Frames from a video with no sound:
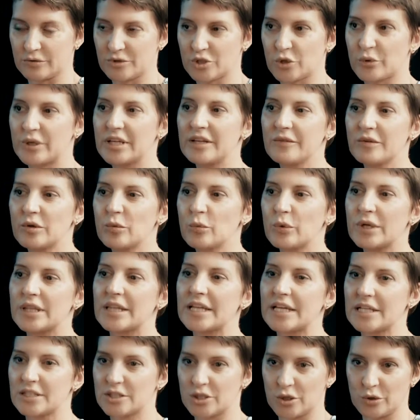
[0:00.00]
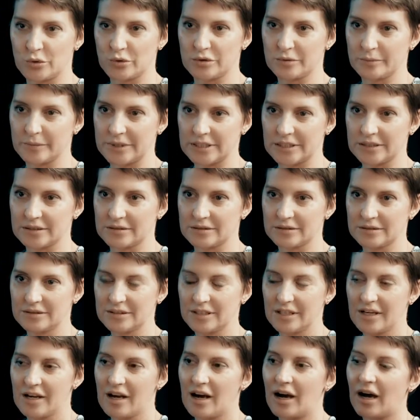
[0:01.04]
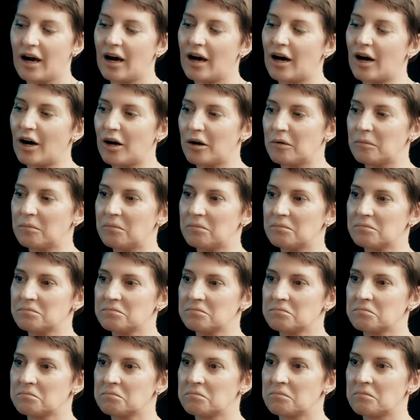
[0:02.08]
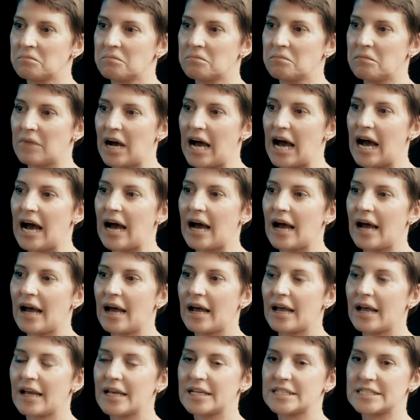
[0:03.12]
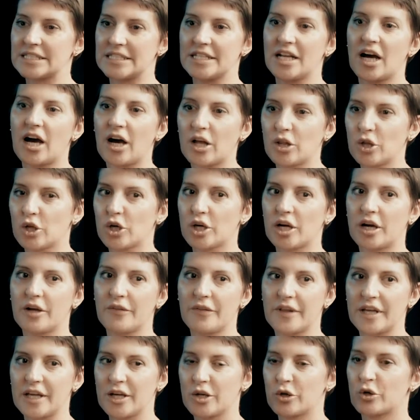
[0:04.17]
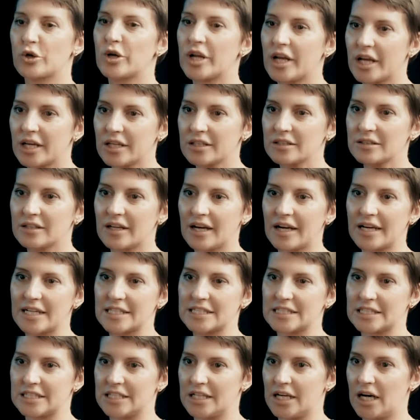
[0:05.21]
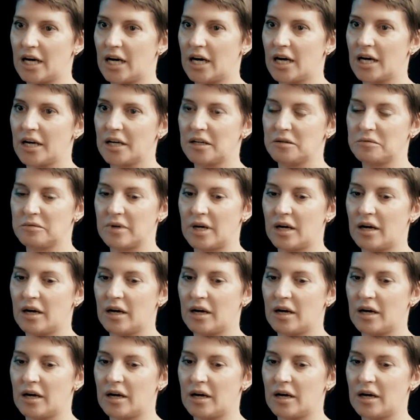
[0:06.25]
So even when they told me, I did not look on the internet. I did not,